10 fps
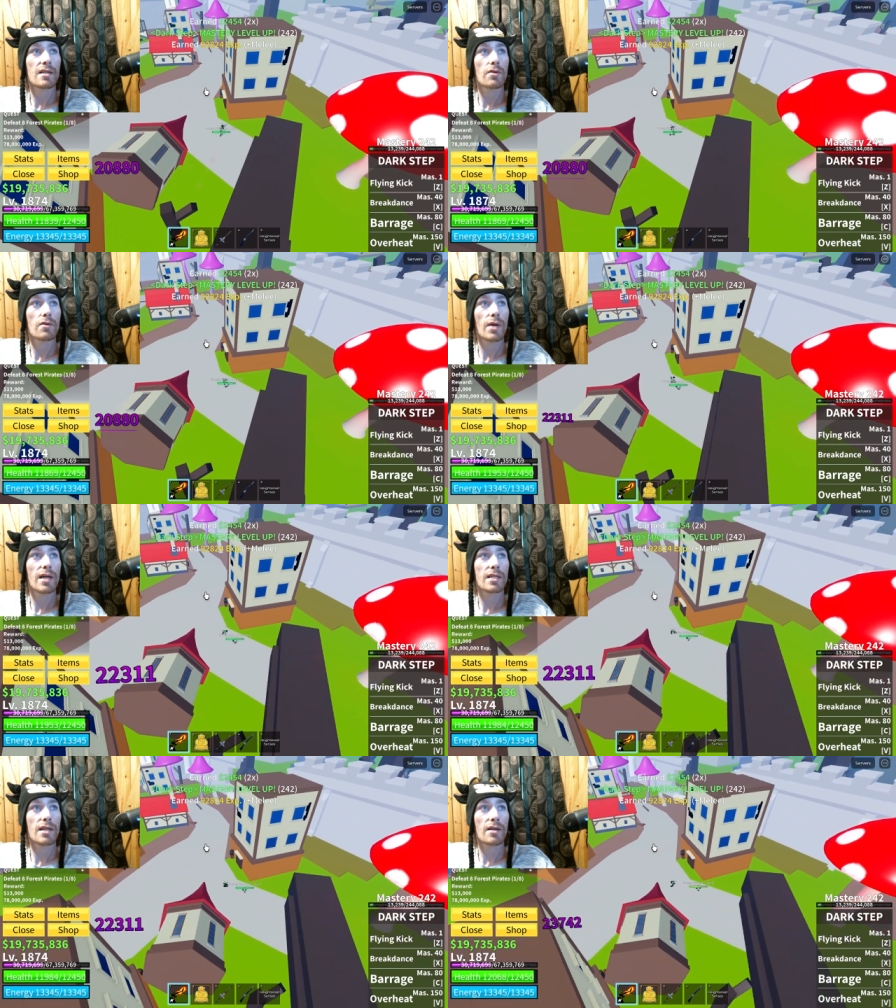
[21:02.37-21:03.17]
do
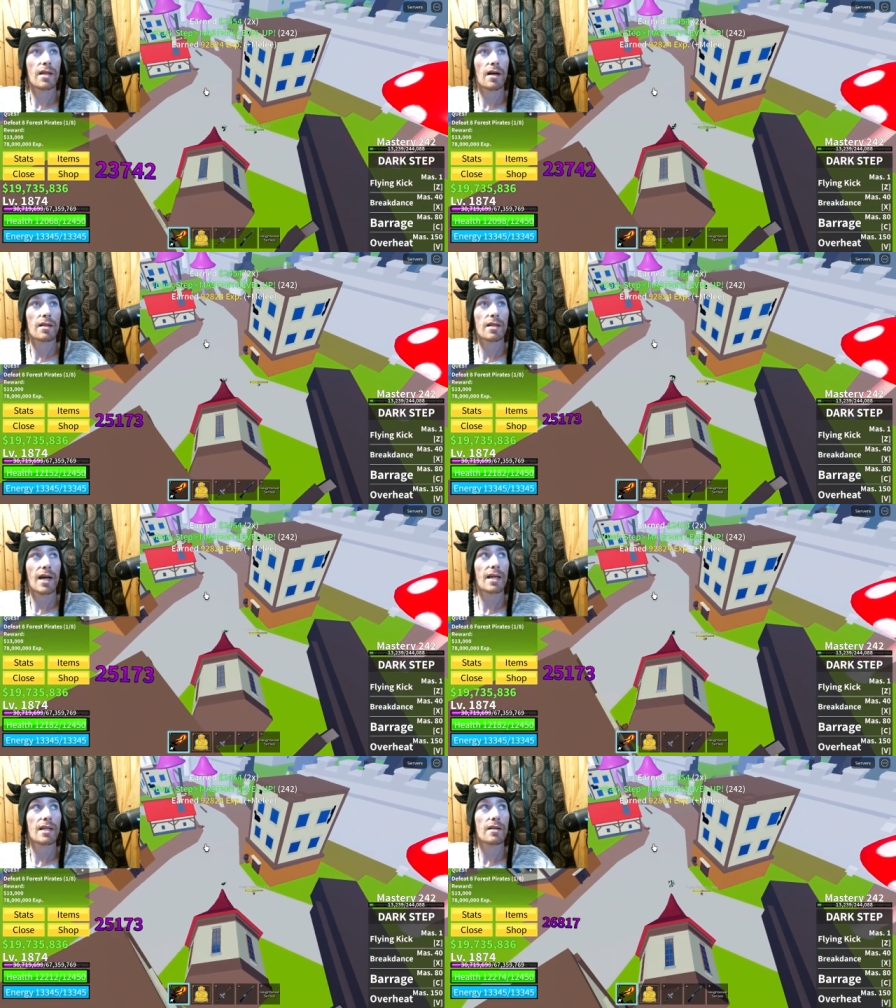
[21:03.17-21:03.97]
quests on the Haunted
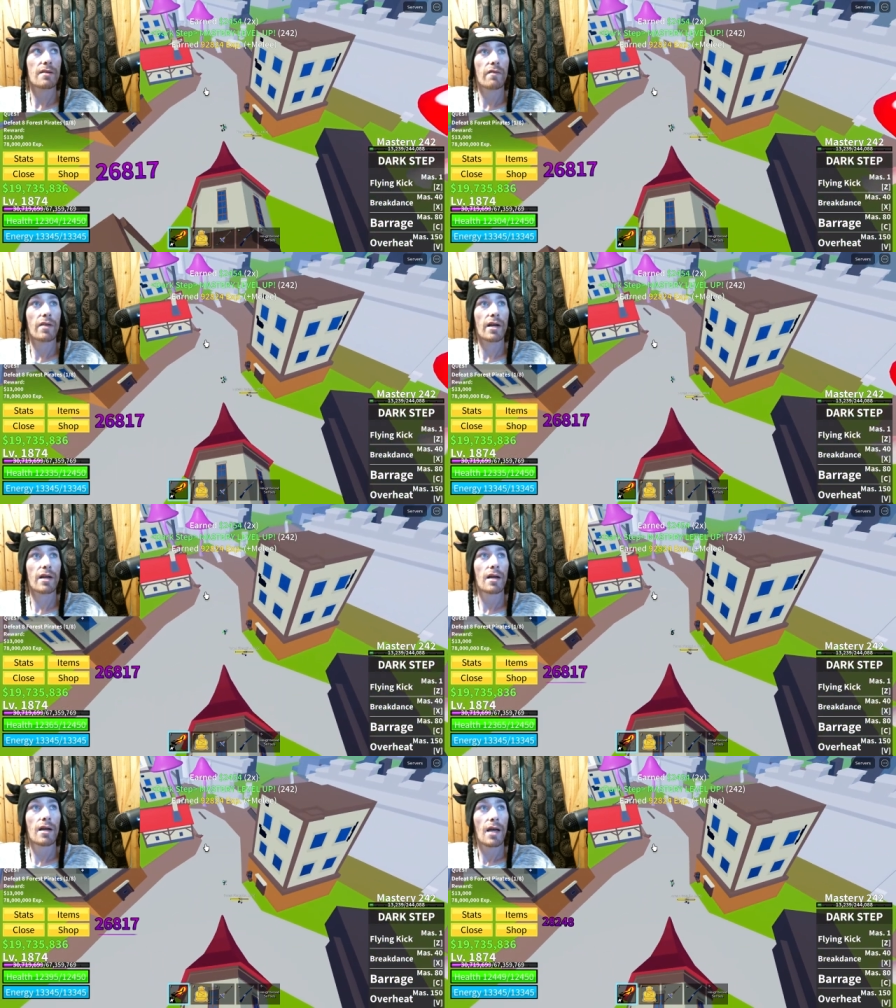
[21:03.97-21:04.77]
Island over there
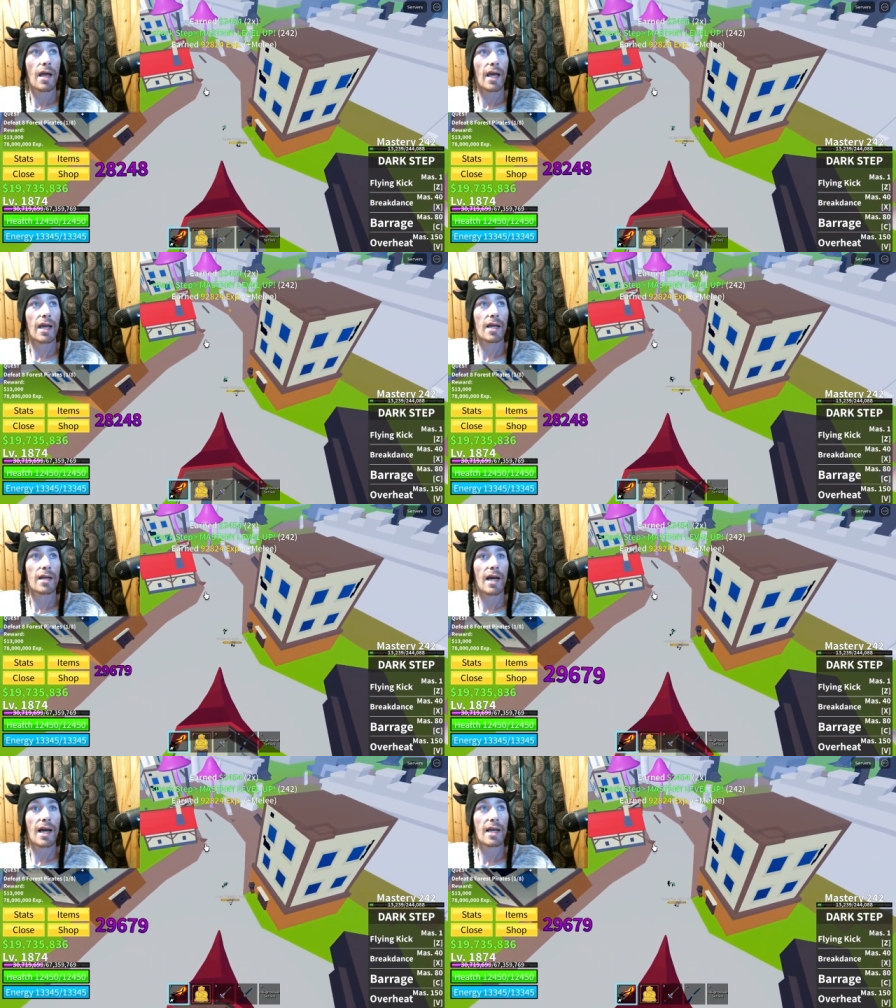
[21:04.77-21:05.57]
and
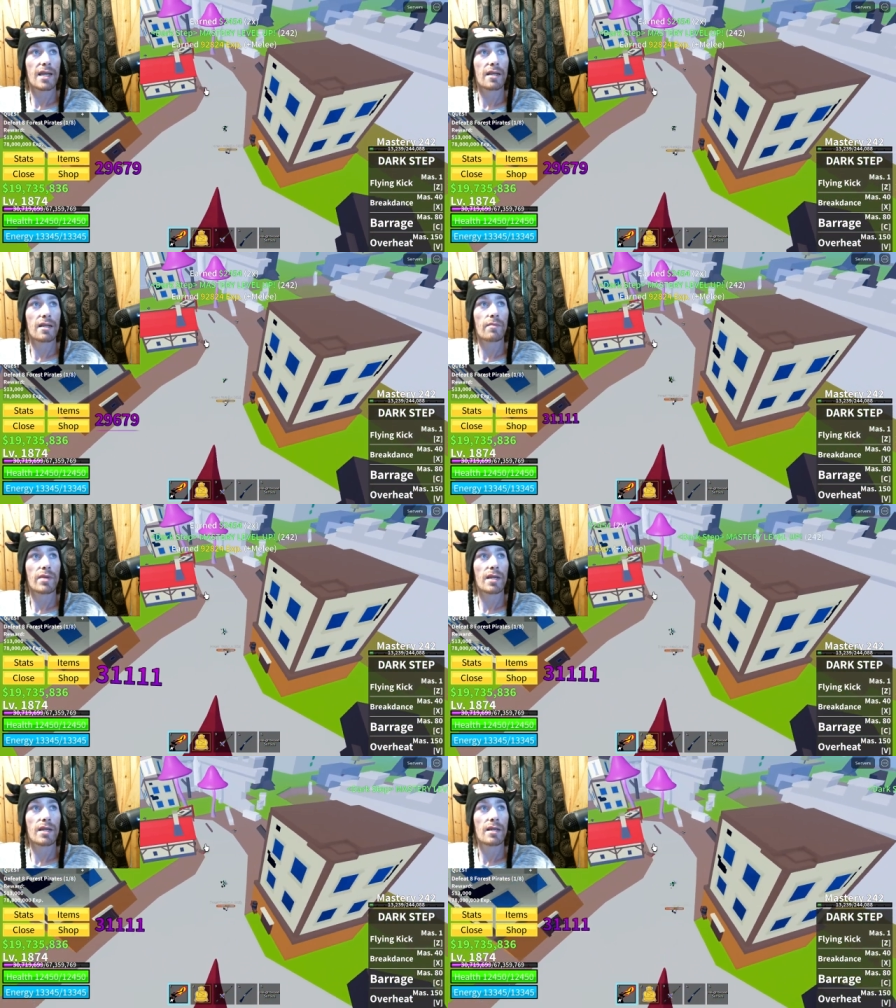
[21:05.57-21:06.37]
I can
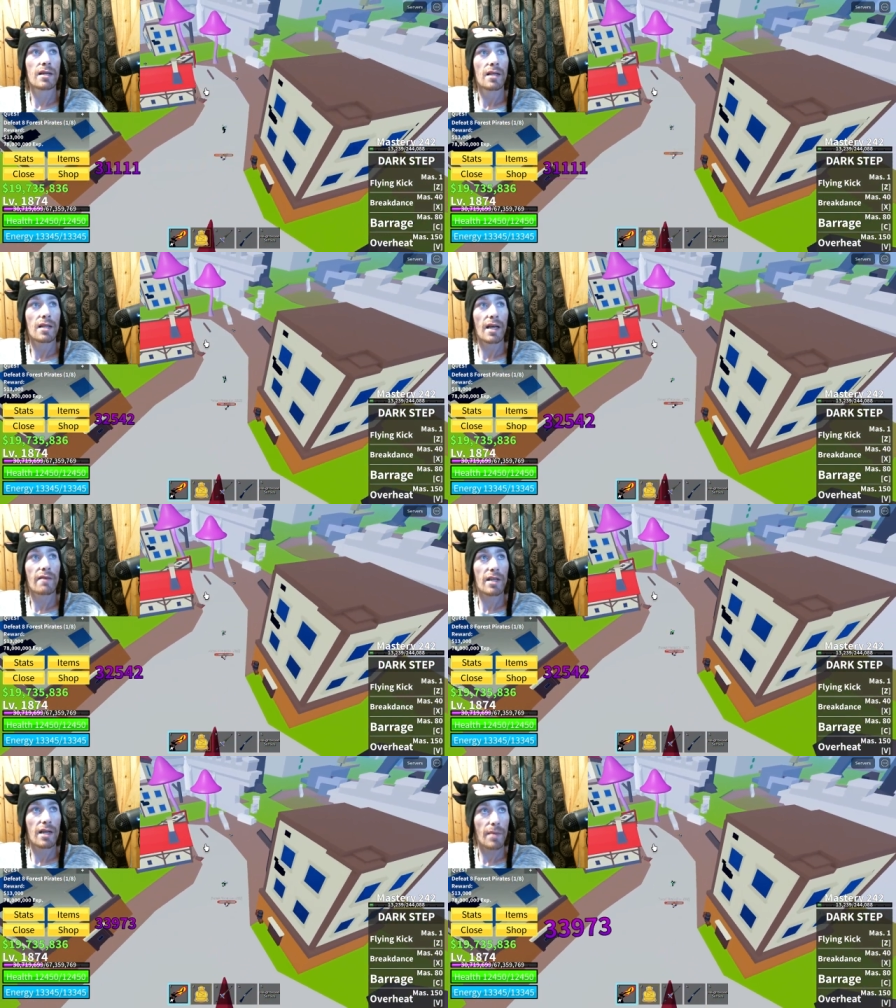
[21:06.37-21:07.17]
be
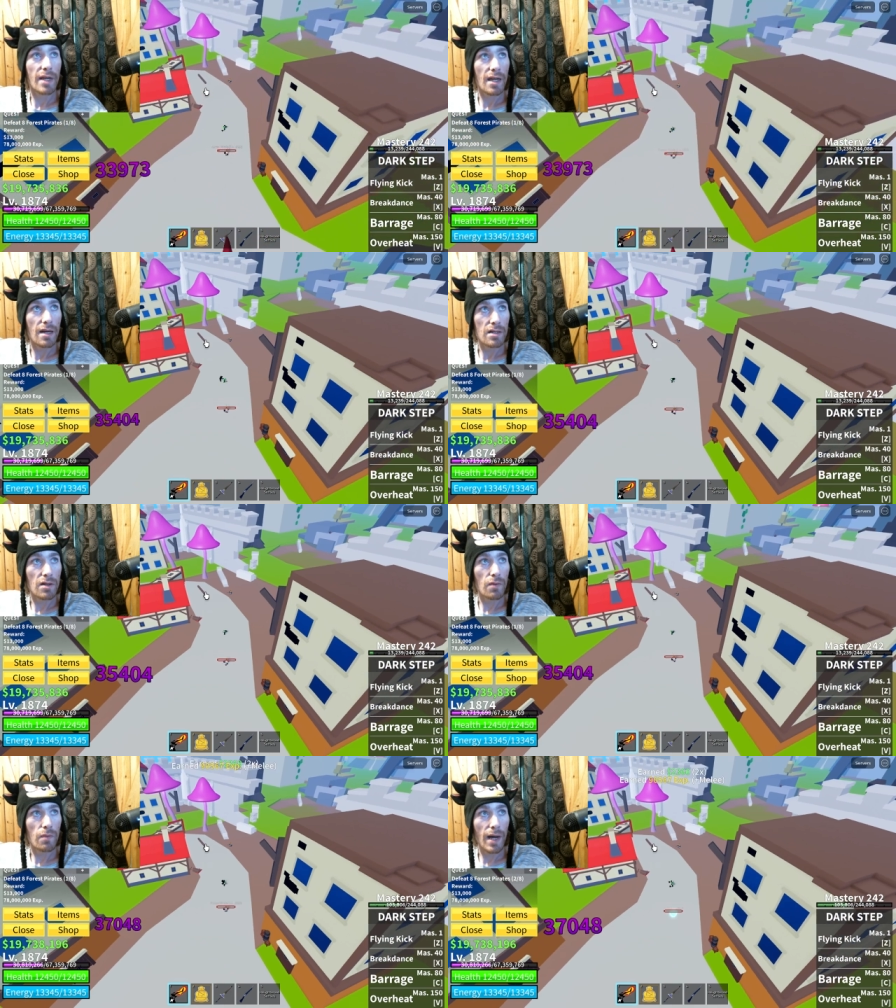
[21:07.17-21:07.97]
leveling up my
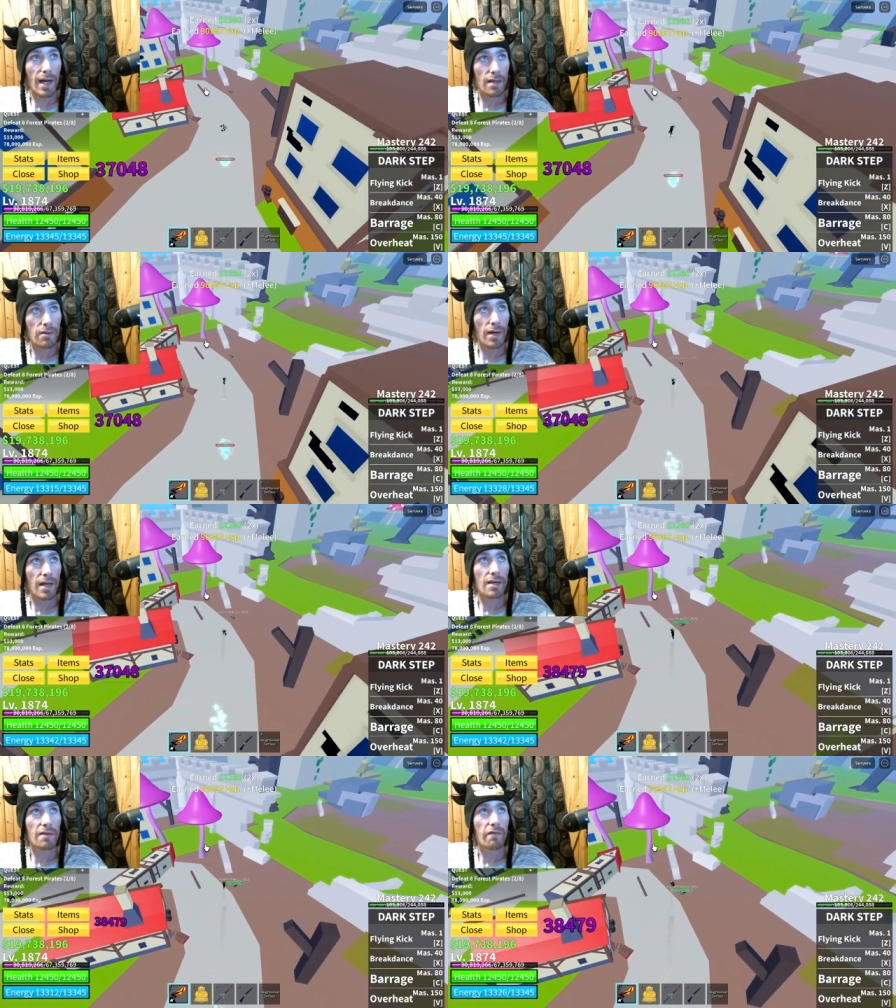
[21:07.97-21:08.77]
character while
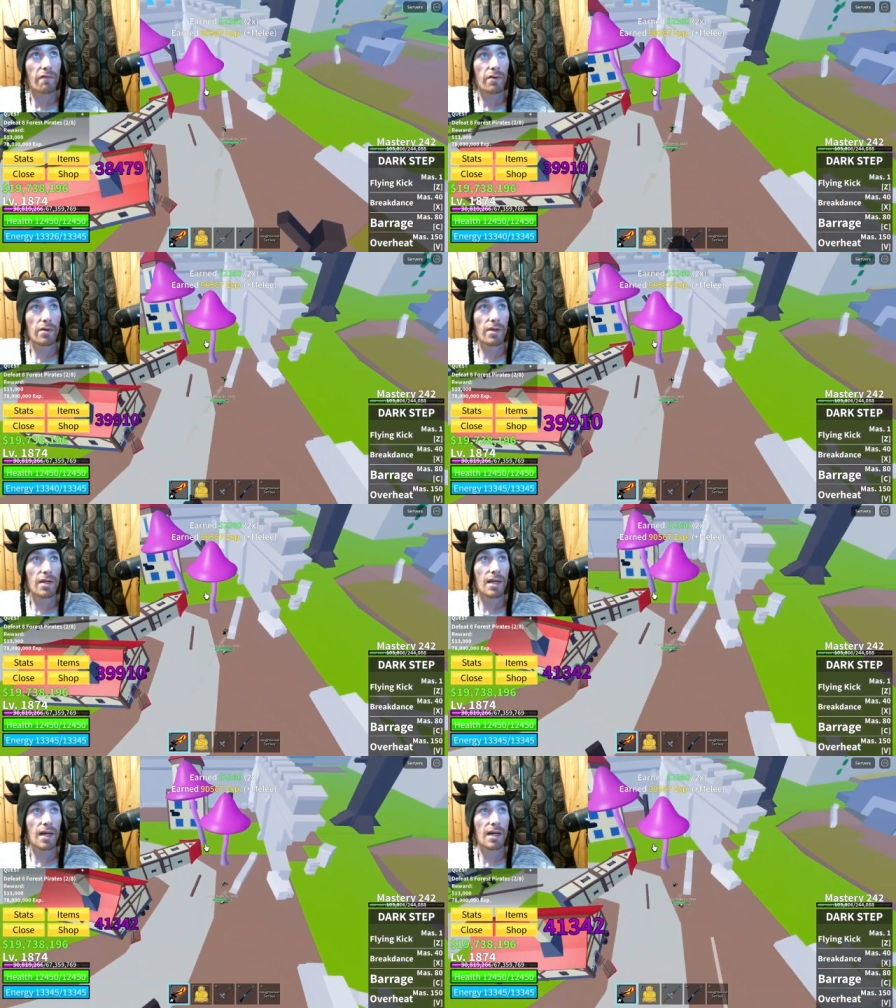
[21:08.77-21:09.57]
grinding for
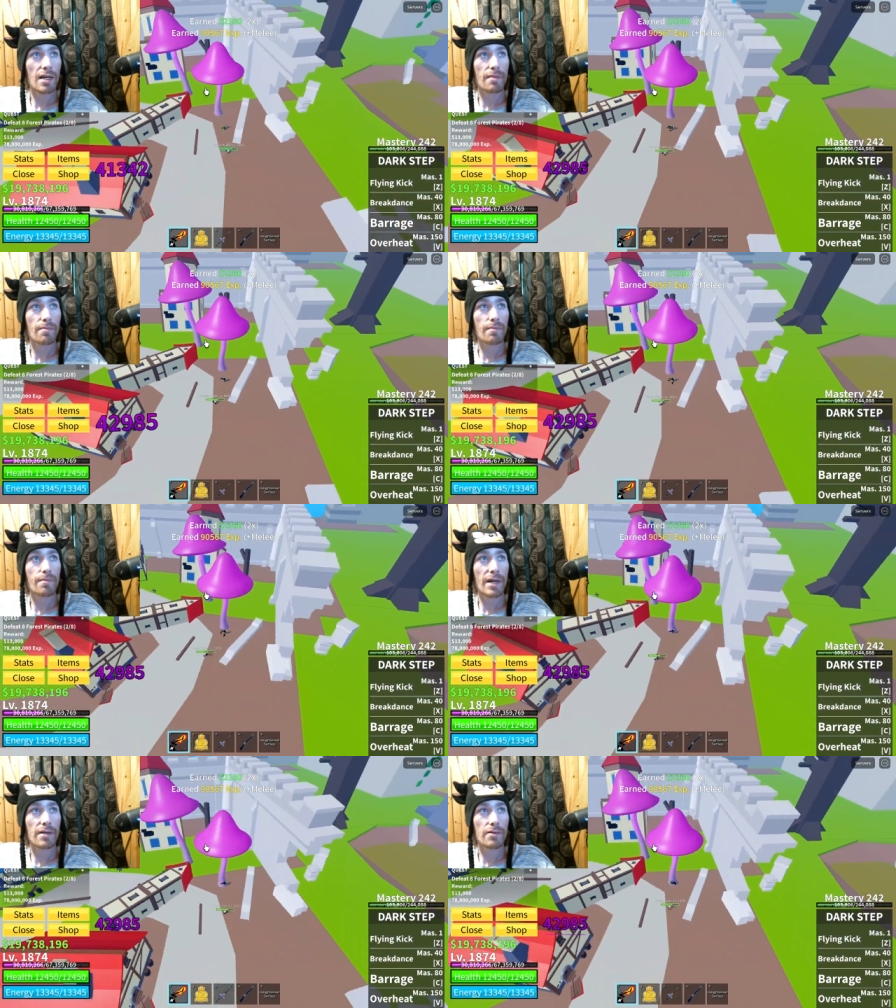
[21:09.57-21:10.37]
the uh,
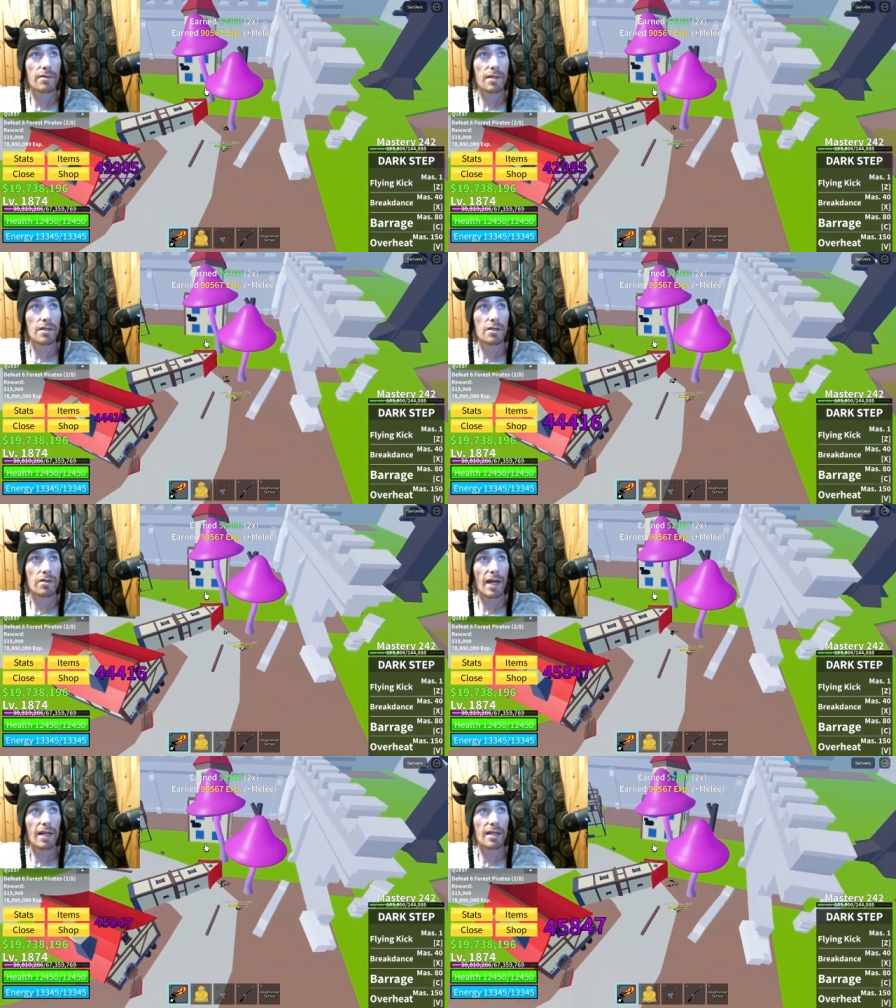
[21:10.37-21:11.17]
bones and dragon